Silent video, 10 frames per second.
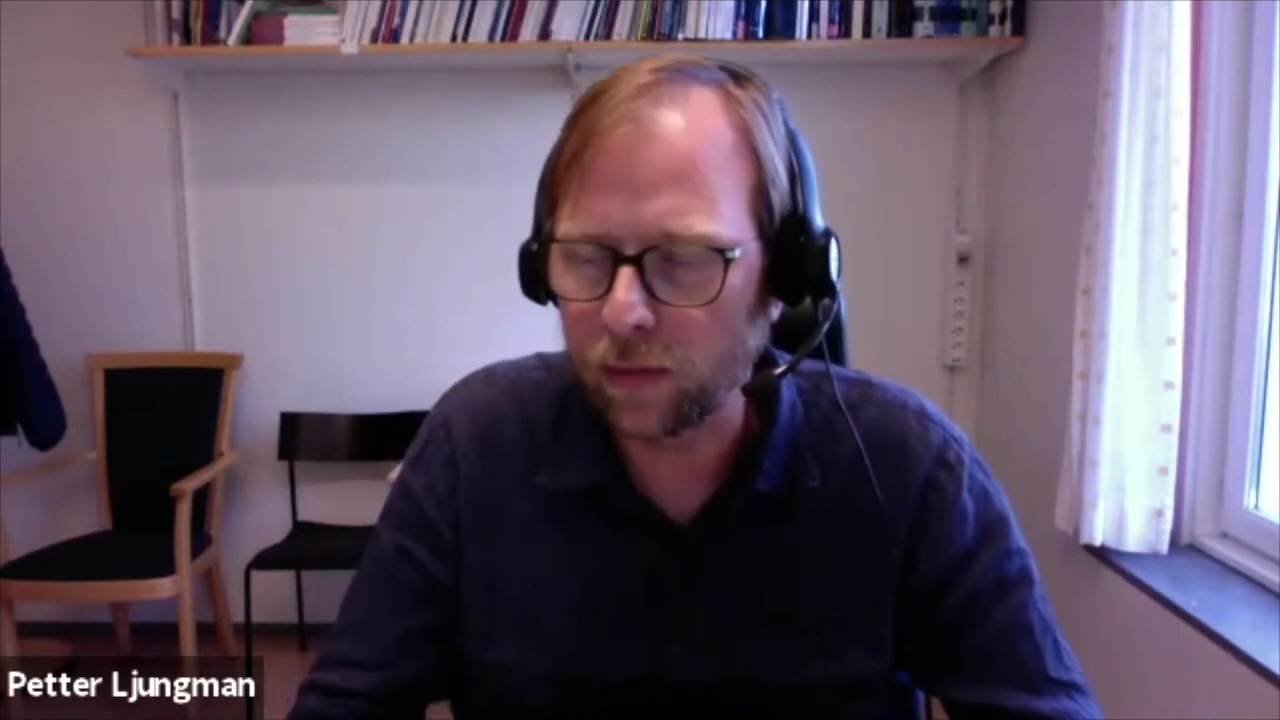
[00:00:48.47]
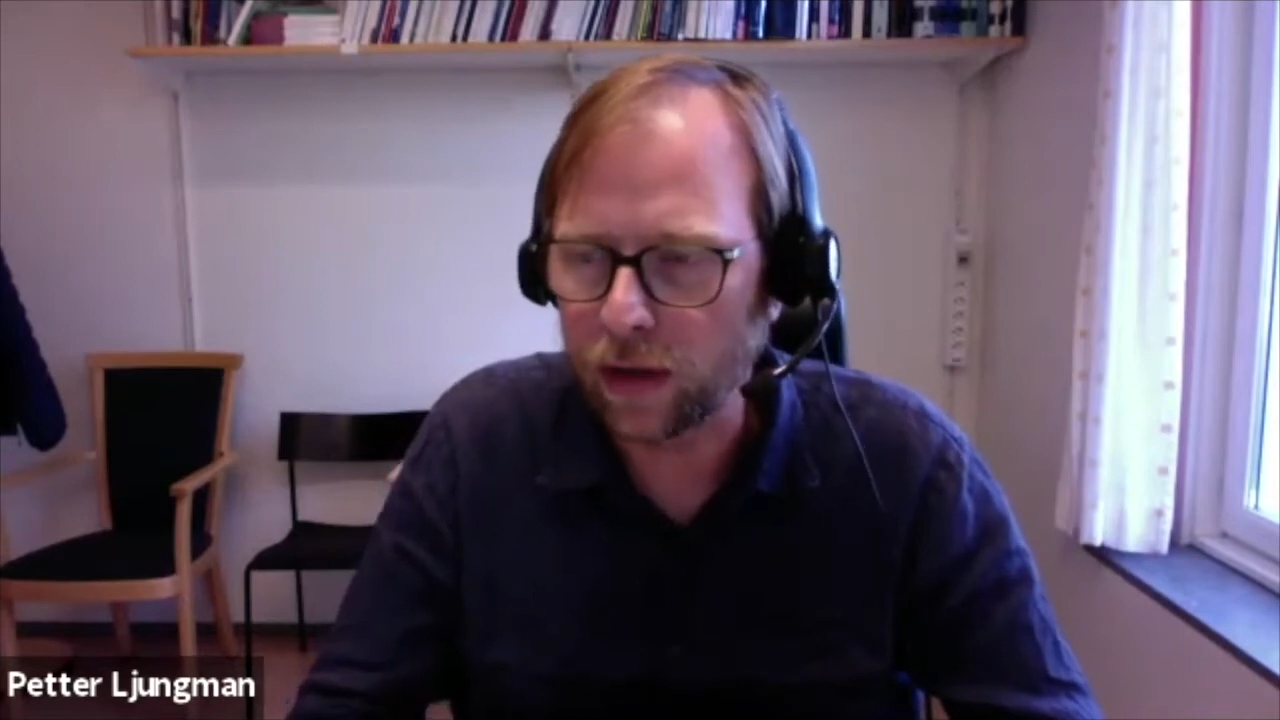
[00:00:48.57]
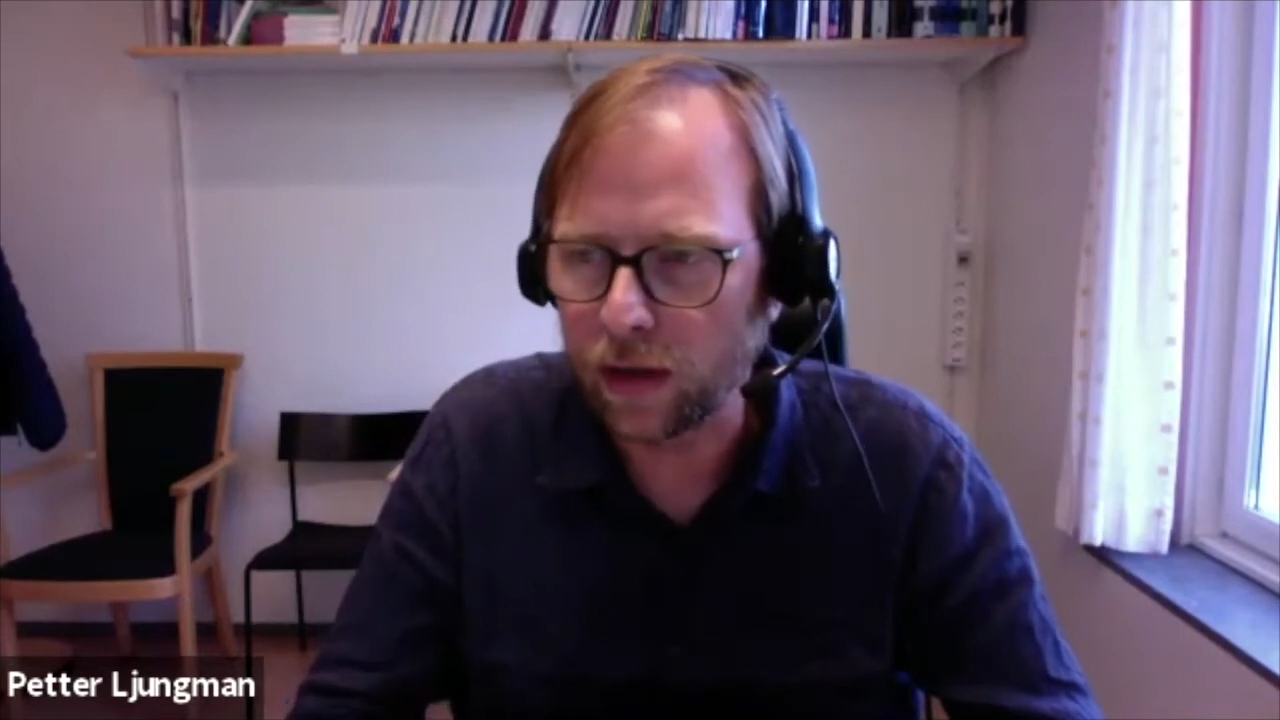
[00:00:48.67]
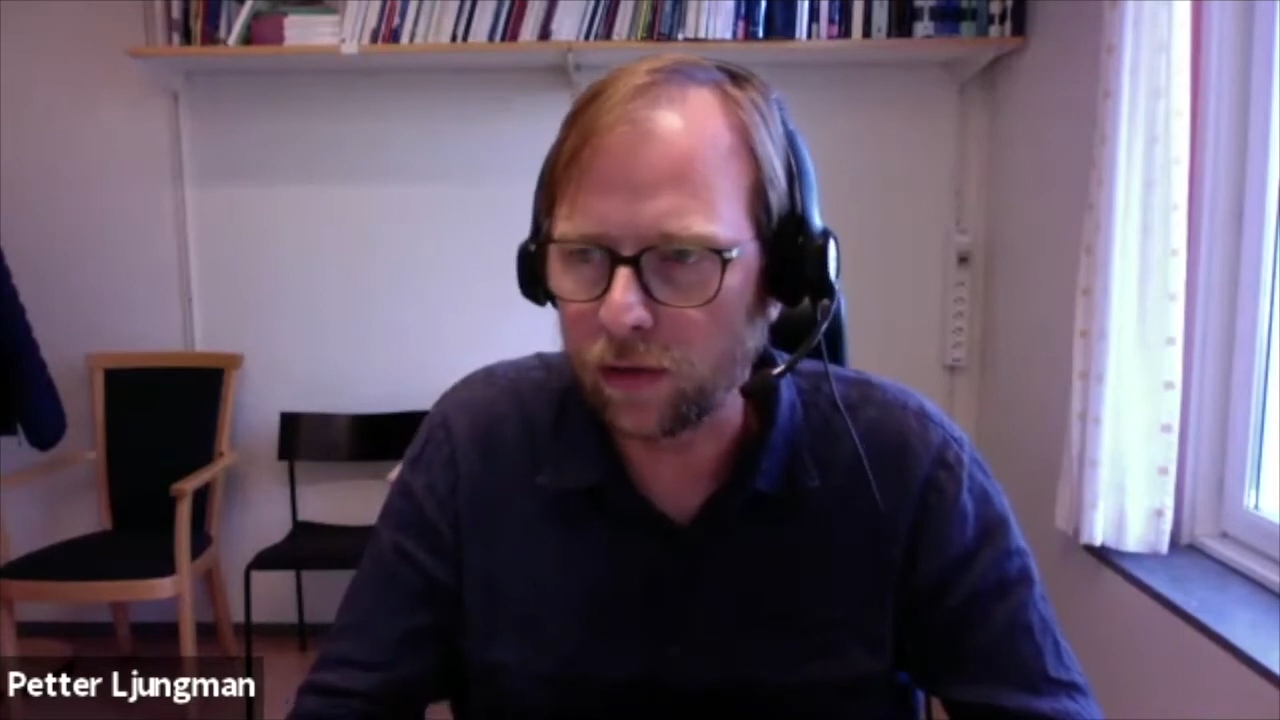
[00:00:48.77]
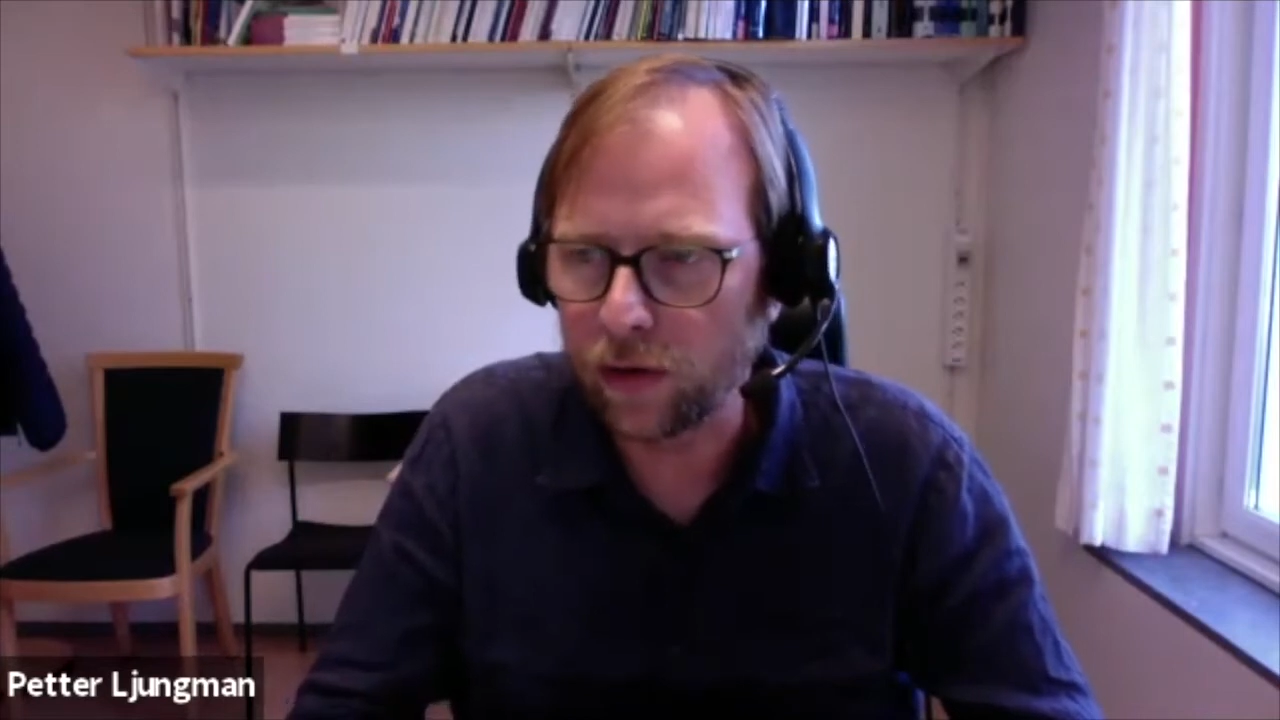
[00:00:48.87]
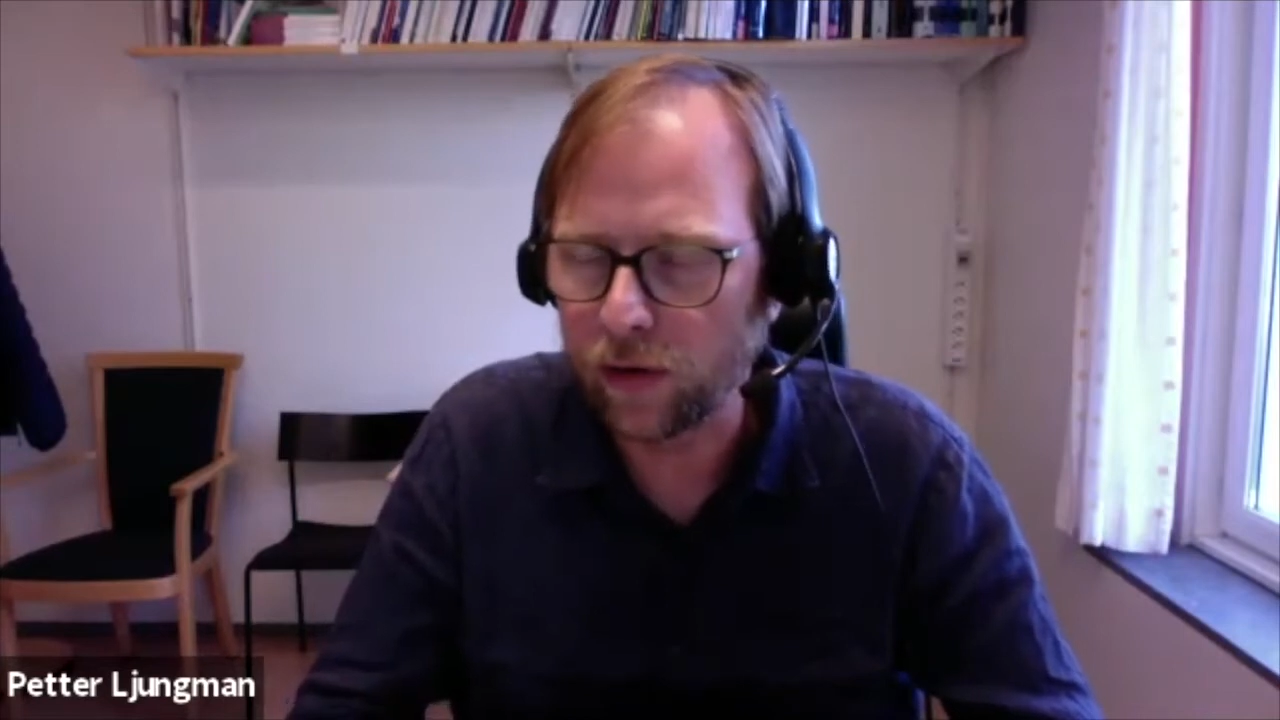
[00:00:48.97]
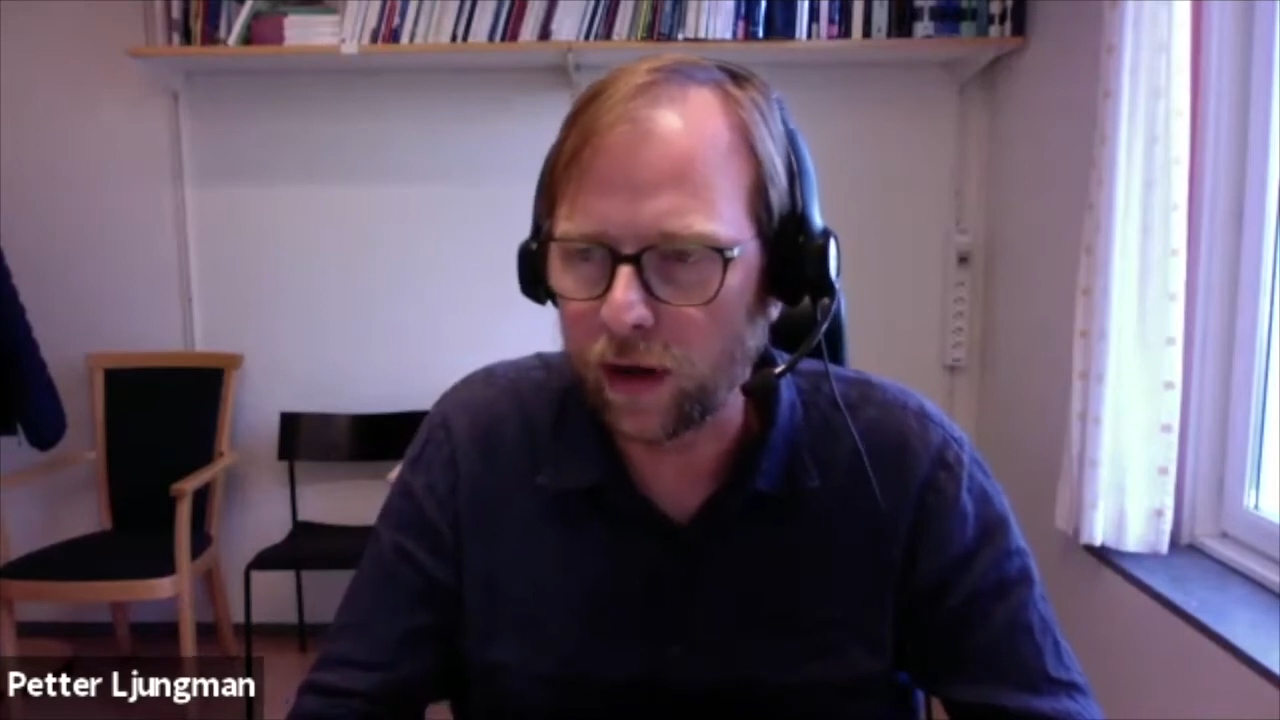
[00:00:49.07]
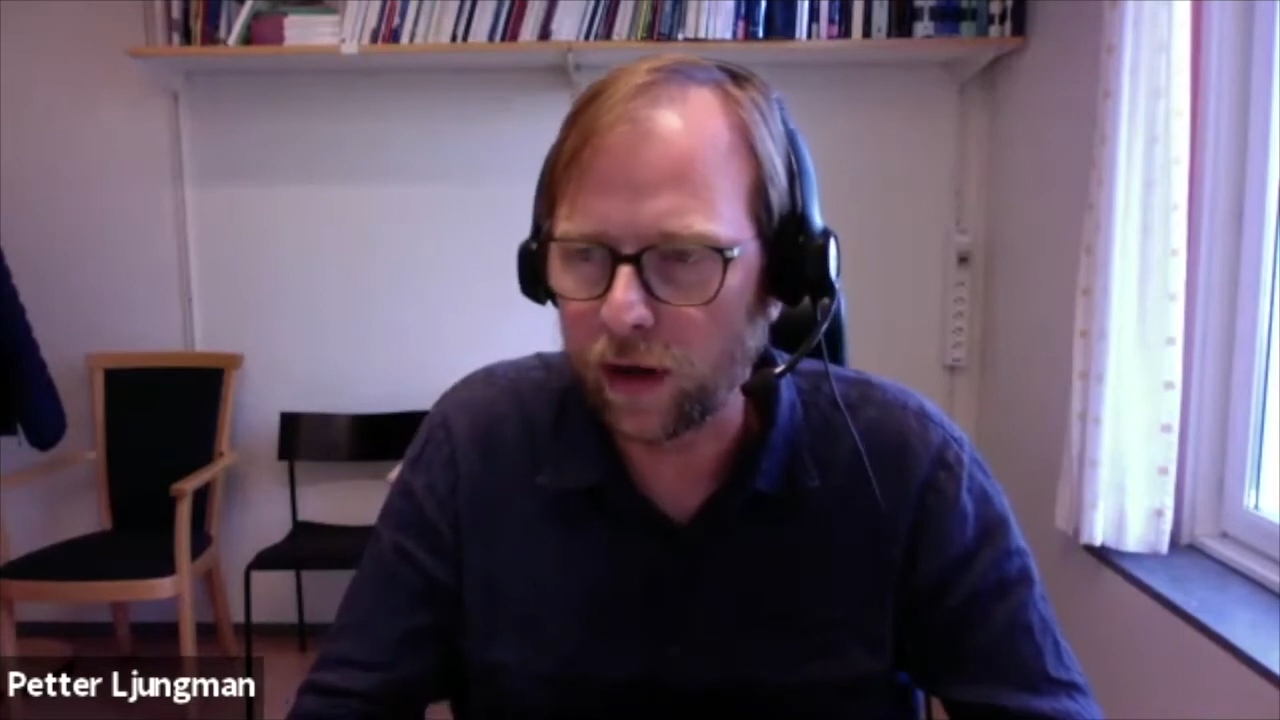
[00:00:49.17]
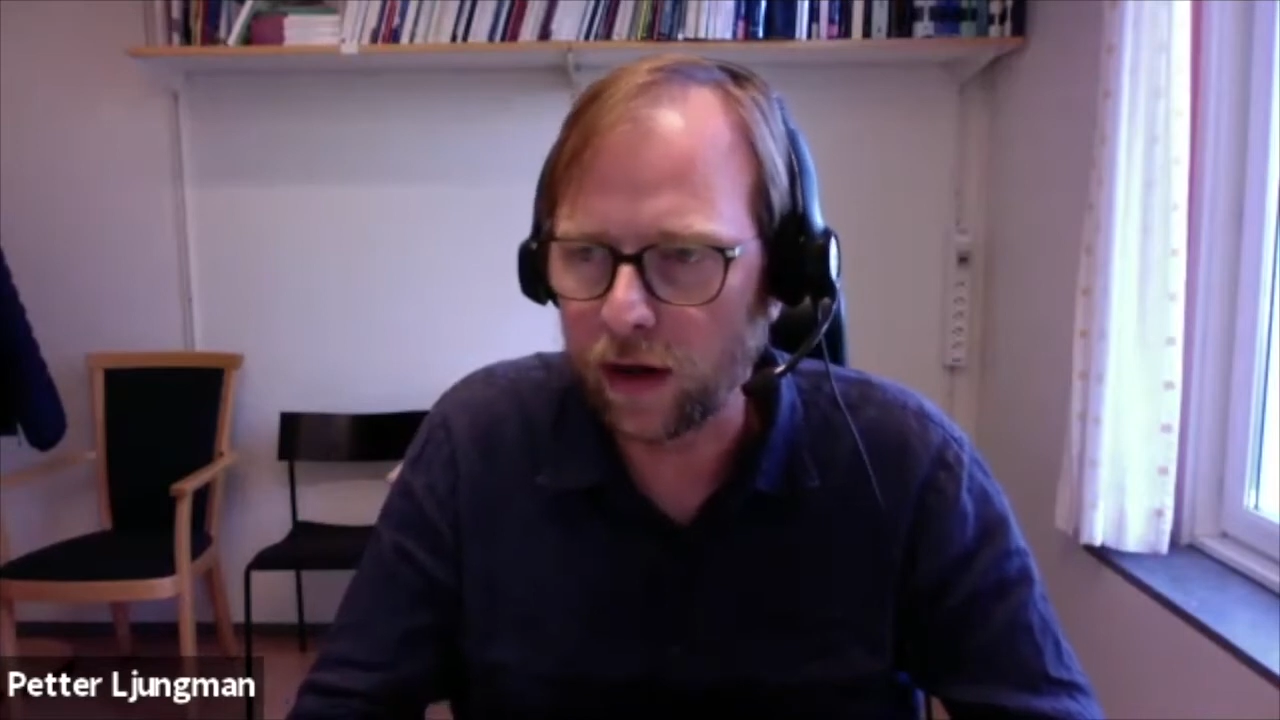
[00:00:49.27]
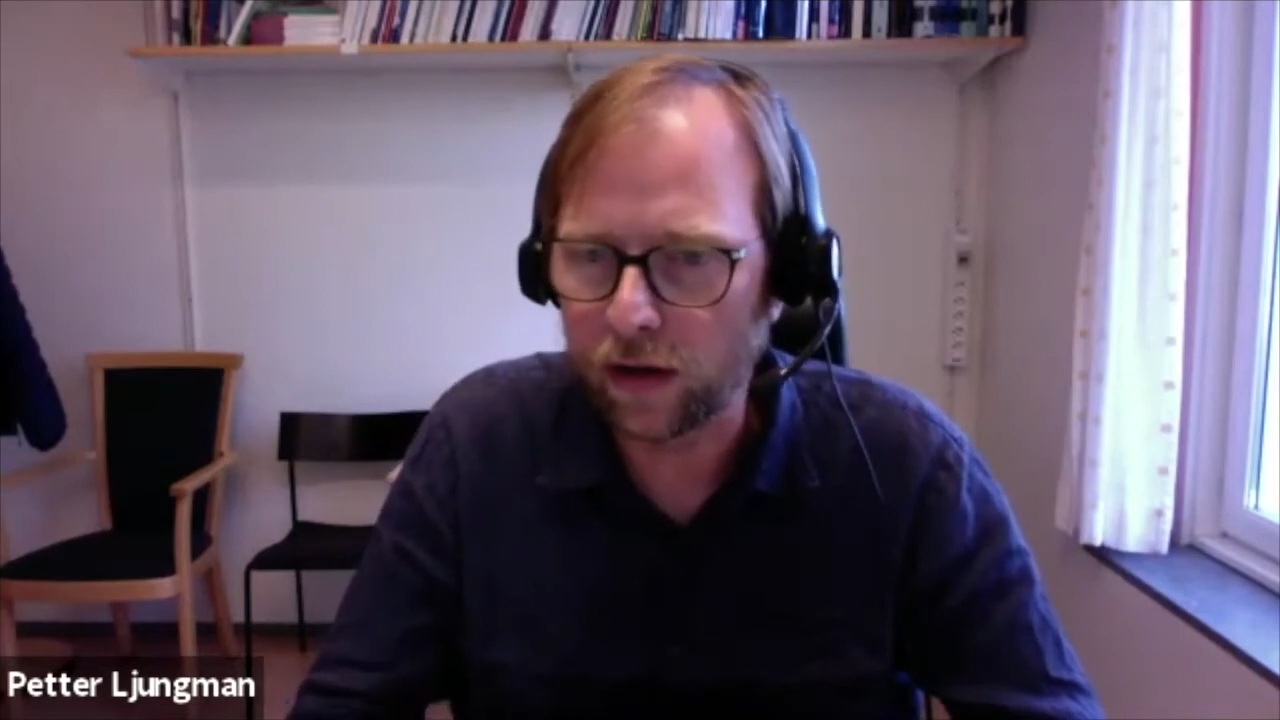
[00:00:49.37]
we
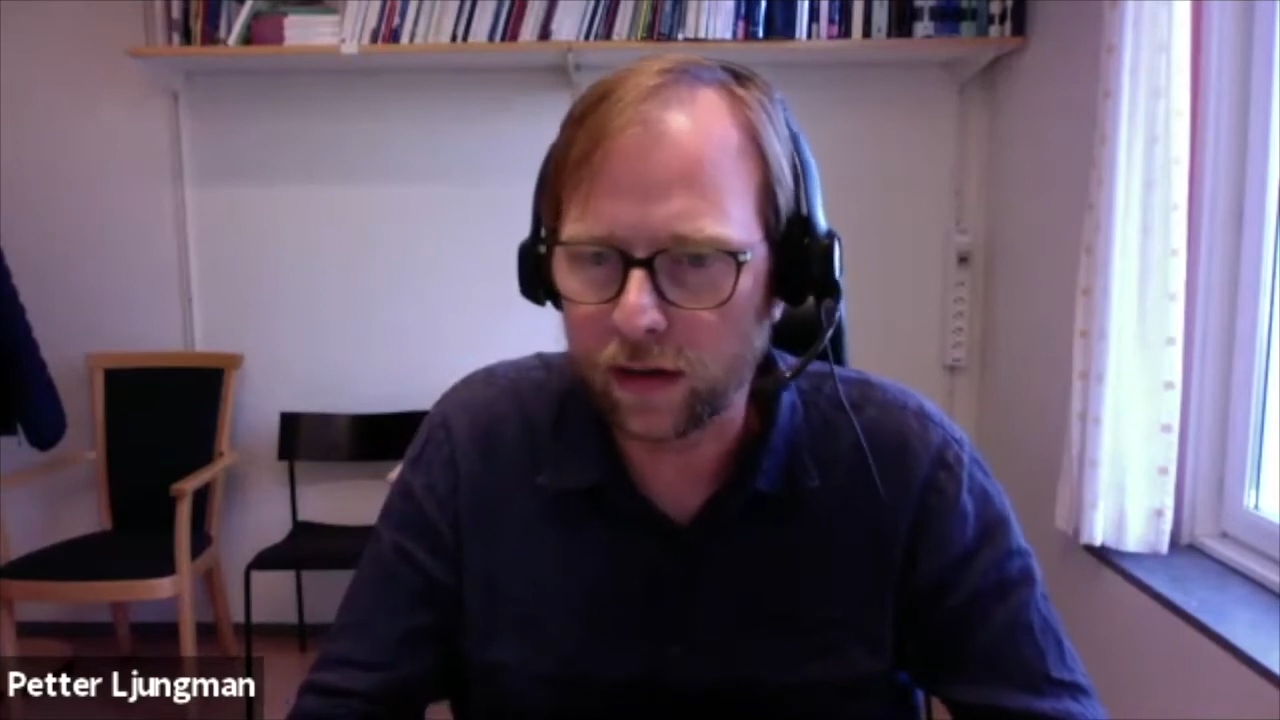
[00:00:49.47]
create